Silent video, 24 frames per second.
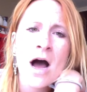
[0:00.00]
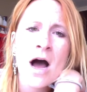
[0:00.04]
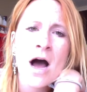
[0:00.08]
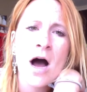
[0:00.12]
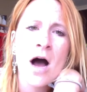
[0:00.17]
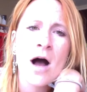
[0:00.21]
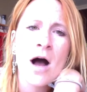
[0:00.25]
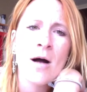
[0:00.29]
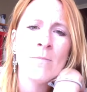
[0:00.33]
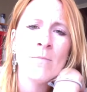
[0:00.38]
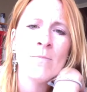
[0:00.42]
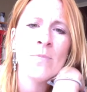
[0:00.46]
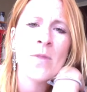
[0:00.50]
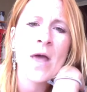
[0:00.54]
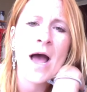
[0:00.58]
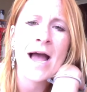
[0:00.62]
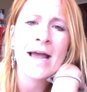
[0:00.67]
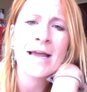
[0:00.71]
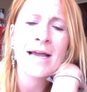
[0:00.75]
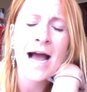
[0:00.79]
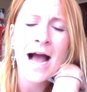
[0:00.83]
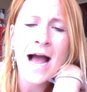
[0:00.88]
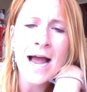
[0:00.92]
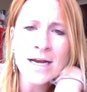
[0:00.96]

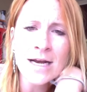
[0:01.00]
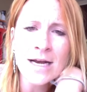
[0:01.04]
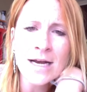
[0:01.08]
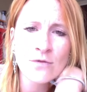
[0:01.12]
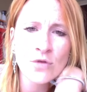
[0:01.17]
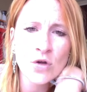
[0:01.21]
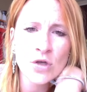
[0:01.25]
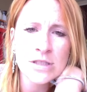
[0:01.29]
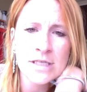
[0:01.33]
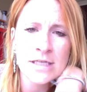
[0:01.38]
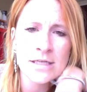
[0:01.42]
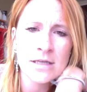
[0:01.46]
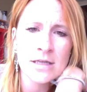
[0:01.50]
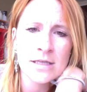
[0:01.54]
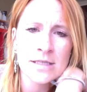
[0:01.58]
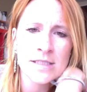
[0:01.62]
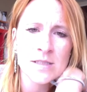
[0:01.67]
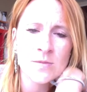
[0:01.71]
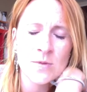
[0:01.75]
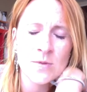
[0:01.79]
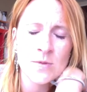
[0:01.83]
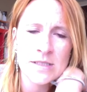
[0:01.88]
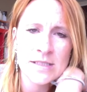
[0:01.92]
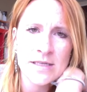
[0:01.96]
I kind of looked into this
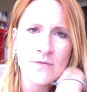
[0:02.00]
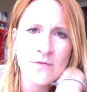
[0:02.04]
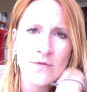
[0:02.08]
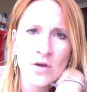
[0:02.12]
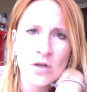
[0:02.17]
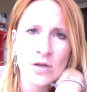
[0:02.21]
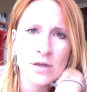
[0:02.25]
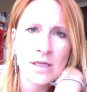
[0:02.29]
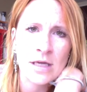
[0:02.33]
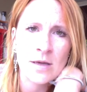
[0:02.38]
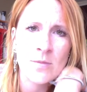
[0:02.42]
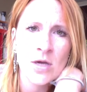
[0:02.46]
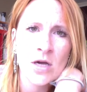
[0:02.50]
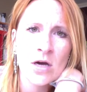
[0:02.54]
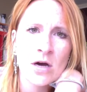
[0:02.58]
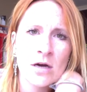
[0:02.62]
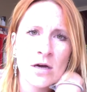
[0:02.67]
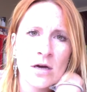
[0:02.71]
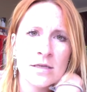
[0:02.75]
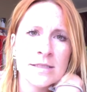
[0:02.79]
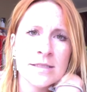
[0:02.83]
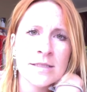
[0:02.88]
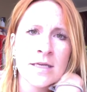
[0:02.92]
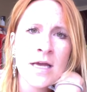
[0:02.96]
specifically
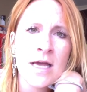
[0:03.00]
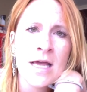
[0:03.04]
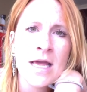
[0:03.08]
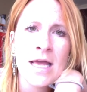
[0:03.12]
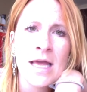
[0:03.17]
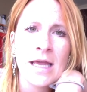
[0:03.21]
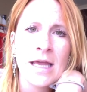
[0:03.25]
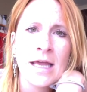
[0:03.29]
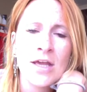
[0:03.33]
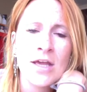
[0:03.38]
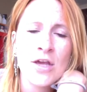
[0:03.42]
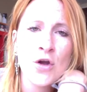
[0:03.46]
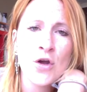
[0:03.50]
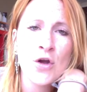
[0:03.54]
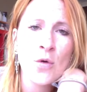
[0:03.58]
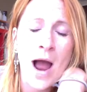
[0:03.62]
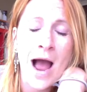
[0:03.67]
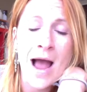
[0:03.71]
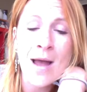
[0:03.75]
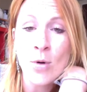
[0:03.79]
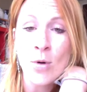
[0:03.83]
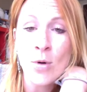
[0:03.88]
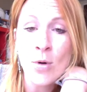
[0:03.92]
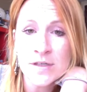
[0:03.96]
because here,
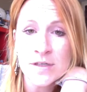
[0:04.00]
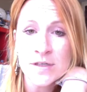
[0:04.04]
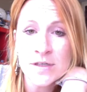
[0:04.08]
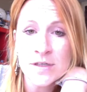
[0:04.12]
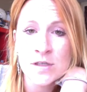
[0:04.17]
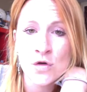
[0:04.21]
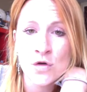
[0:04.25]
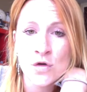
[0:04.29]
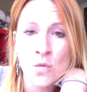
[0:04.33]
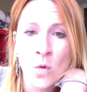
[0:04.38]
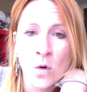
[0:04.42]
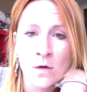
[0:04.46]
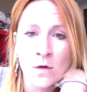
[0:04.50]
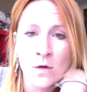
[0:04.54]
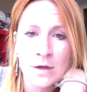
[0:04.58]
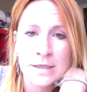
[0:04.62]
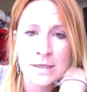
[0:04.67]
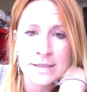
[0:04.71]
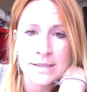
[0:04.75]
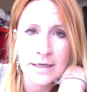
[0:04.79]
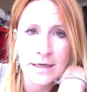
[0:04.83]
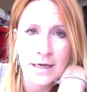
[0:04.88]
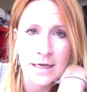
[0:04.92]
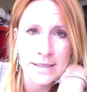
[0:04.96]
I bought this in New
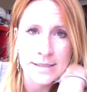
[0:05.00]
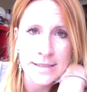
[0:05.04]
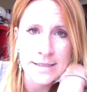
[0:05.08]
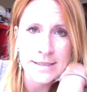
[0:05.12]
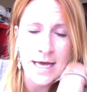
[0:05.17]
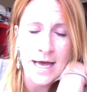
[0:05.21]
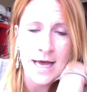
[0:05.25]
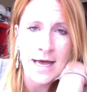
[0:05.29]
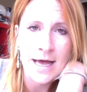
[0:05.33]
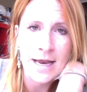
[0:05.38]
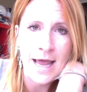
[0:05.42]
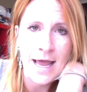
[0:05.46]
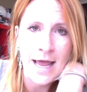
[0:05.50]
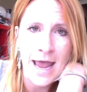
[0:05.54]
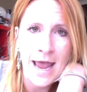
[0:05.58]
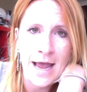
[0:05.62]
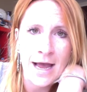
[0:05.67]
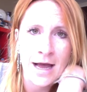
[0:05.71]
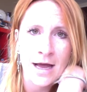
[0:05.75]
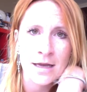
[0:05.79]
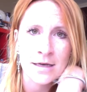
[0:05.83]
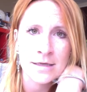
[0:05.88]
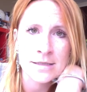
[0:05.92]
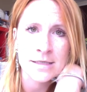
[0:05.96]
Orleans, like I said,
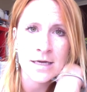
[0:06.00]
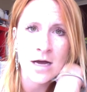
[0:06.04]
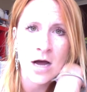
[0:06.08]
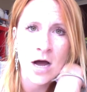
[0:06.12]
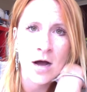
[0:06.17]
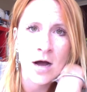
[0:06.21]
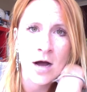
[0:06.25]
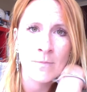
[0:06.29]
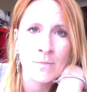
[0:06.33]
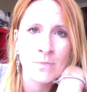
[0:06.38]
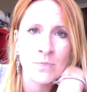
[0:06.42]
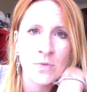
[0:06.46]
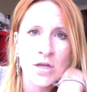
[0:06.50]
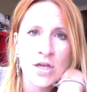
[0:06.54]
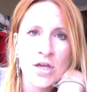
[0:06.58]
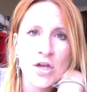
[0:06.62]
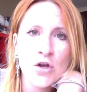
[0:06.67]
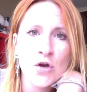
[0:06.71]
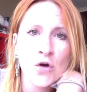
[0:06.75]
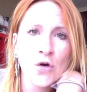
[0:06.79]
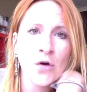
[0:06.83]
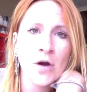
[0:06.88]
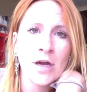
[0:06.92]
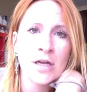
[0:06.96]
and
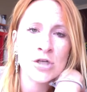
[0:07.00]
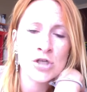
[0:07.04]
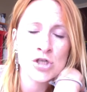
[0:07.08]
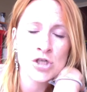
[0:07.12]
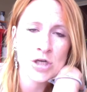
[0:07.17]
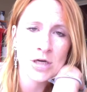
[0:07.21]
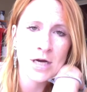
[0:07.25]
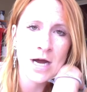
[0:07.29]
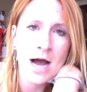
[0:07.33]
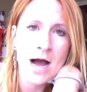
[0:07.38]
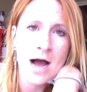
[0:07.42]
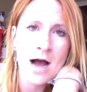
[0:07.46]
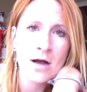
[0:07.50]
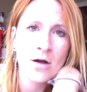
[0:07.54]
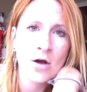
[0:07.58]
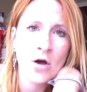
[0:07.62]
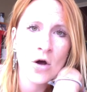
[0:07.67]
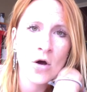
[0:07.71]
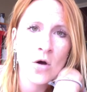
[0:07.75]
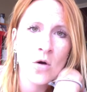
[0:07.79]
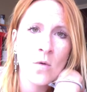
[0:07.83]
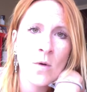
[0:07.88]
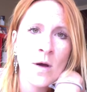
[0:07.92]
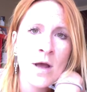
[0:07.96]
here in
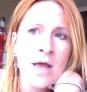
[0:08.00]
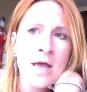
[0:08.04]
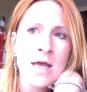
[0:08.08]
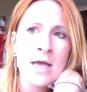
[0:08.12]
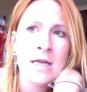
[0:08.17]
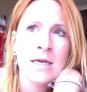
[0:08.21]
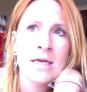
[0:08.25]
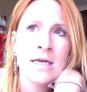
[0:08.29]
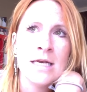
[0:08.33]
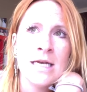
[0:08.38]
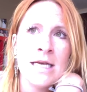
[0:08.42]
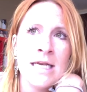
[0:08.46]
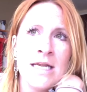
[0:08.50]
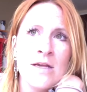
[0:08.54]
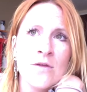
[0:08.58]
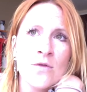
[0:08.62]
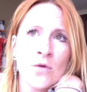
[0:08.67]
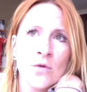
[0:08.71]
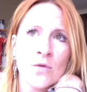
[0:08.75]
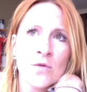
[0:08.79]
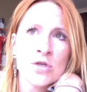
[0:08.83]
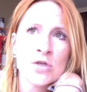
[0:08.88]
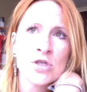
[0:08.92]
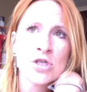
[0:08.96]
Chicago,
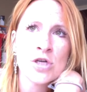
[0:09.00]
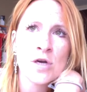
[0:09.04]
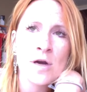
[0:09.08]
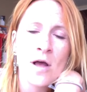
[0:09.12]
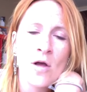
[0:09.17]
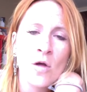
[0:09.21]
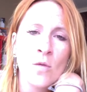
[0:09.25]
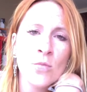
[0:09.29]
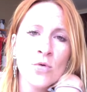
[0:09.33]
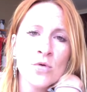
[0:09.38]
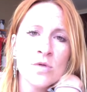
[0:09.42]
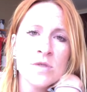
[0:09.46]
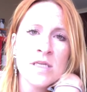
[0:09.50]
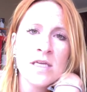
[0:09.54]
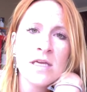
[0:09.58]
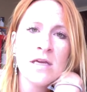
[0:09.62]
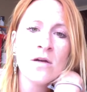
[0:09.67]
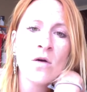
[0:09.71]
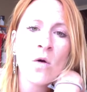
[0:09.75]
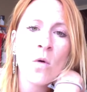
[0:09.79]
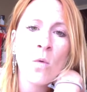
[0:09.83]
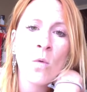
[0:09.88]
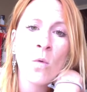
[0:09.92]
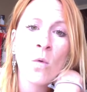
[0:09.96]
neither the Chanel
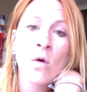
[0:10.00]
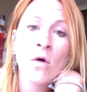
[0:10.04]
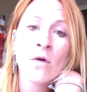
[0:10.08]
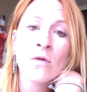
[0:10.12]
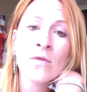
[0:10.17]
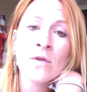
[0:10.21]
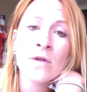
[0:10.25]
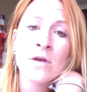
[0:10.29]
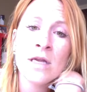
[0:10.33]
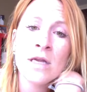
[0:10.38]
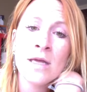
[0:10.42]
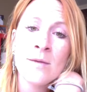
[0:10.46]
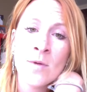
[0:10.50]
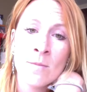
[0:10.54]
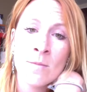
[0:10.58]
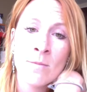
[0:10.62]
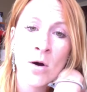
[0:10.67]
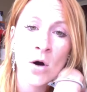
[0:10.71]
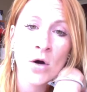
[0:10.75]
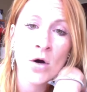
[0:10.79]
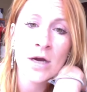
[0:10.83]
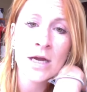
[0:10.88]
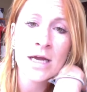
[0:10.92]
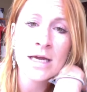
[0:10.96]
boutique or the Neiman
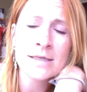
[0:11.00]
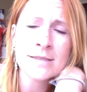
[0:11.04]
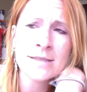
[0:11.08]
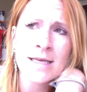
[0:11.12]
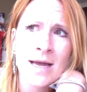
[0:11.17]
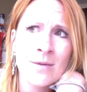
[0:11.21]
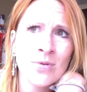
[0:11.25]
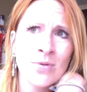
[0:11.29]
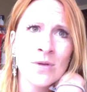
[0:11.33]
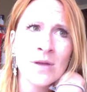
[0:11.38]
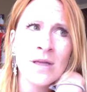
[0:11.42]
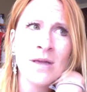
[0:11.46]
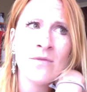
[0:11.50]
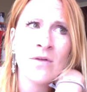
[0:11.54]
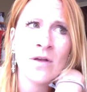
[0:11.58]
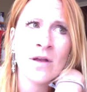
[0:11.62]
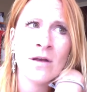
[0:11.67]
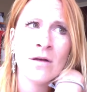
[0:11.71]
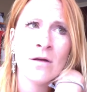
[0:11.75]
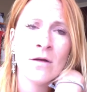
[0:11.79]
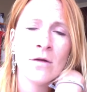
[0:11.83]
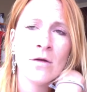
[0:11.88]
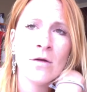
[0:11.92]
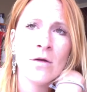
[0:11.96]
Marcus, I believe
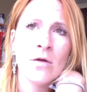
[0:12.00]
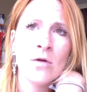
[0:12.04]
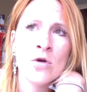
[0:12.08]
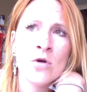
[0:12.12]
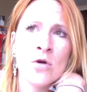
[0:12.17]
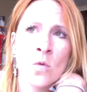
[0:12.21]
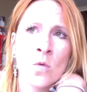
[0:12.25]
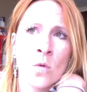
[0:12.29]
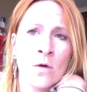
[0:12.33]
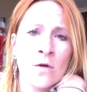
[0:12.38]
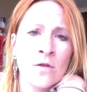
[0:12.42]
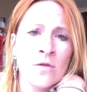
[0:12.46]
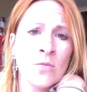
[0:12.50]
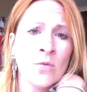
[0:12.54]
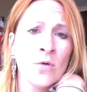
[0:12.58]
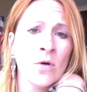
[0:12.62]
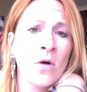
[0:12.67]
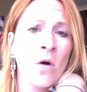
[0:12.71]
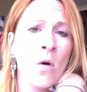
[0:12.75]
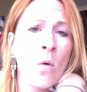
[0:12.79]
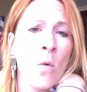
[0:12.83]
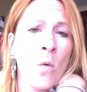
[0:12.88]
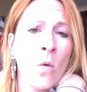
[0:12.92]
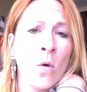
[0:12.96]
in
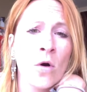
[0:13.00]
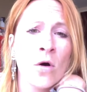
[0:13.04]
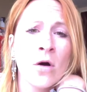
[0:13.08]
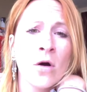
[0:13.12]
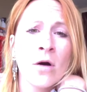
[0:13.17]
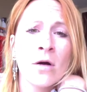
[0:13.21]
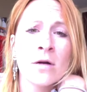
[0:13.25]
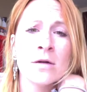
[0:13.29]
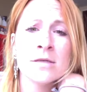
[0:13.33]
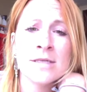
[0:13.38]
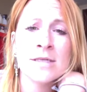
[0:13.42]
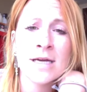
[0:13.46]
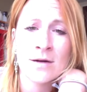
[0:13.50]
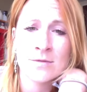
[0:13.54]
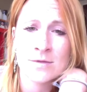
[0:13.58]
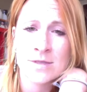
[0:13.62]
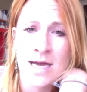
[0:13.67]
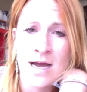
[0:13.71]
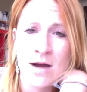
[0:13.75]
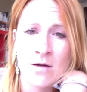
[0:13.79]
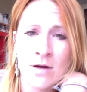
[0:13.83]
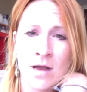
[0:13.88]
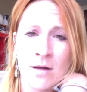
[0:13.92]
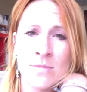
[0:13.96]
Northbrook or
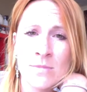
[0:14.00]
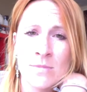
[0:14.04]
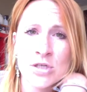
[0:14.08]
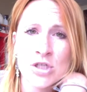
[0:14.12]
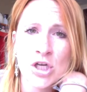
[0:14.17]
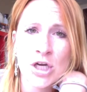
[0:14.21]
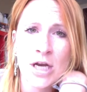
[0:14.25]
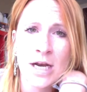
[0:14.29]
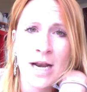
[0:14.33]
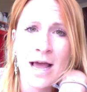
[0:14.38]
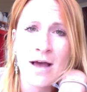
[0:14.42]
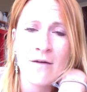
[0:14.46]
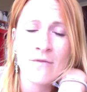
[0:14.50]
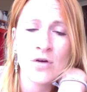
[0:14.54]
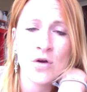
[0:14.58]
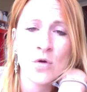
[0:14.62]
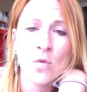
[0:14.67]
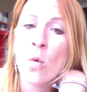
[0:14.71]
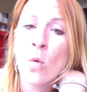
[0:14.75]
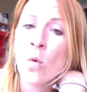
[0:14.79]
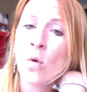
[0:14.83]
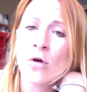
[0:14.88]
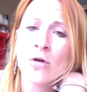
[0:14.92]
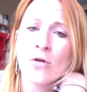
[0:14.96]
downtown on Michigan Avenue,
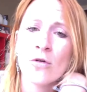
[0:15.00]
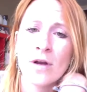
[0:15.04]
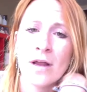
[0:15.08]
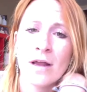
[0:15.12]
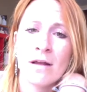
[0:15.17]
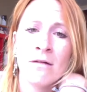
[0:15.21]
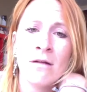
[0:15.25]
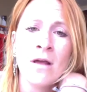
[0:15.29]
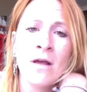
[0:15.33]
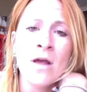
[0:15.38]
ordered it.